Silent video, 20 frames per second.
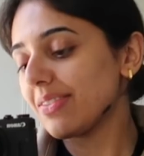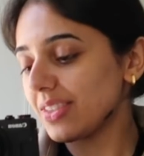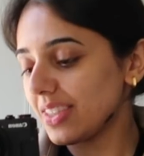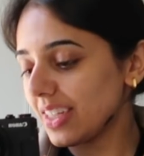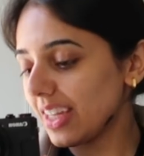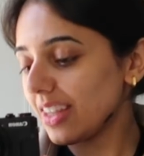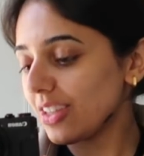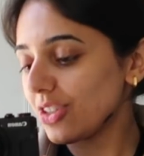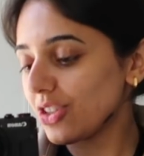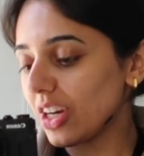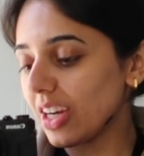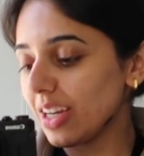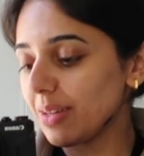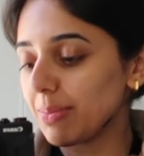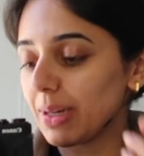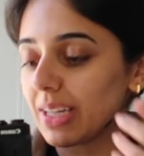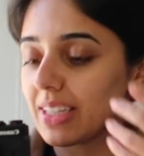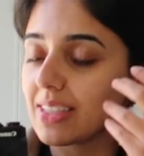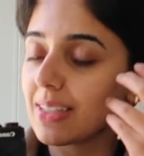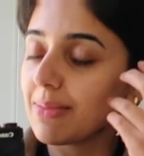have to take the train
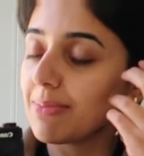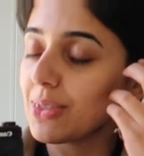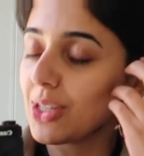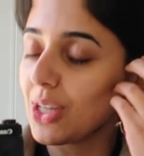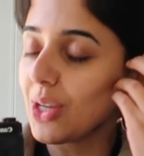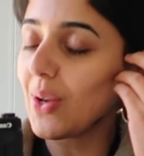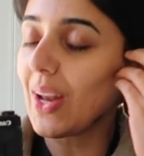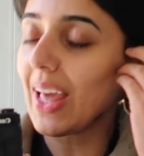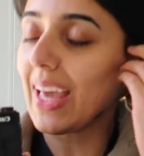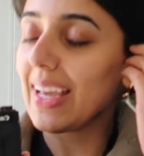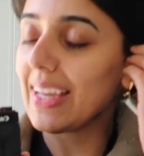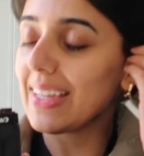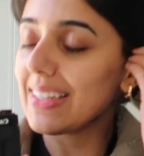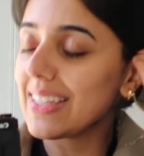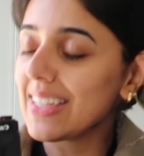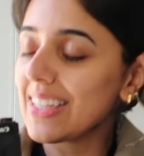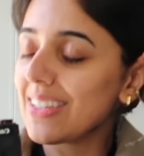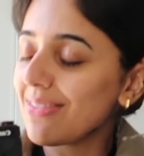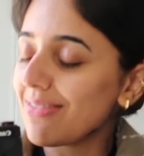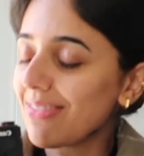because I'm too
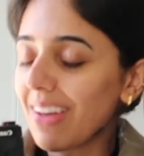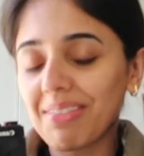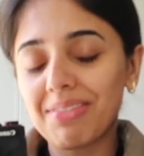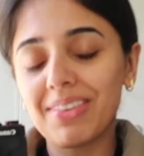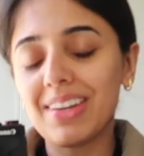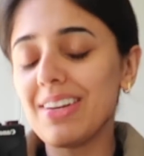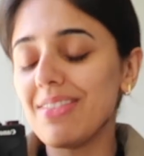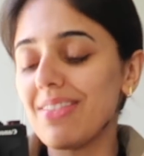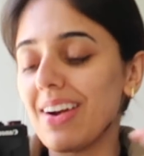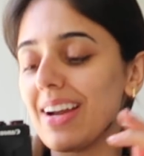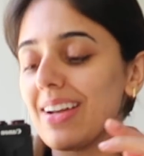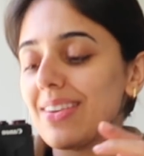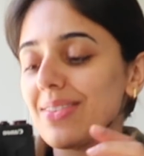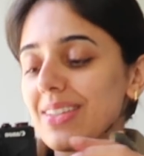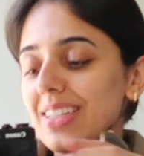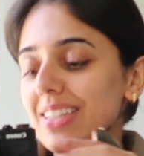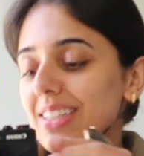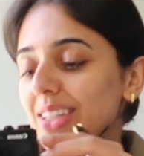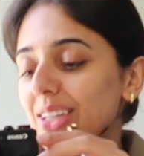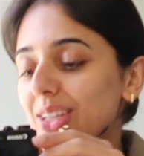late. Faffing
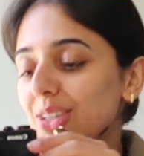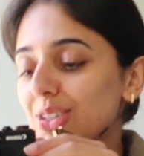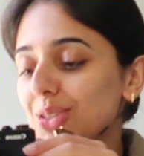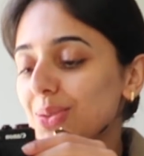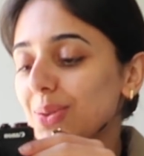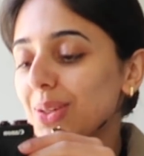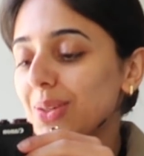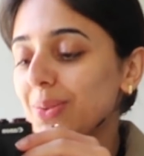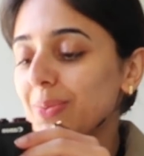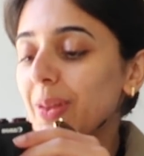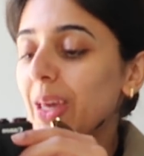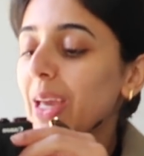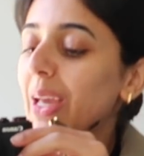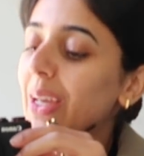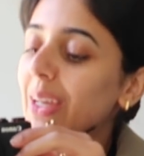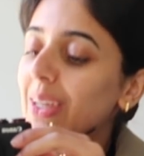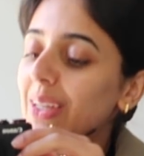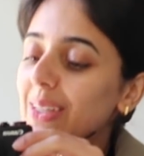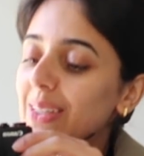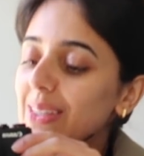around as usual.
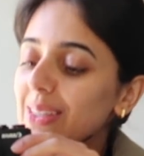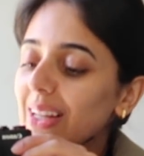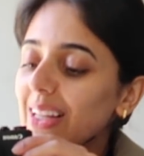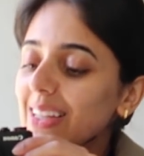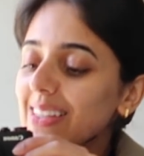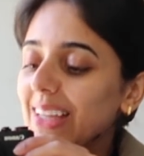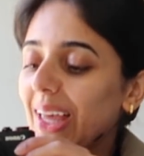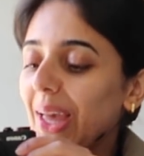So let's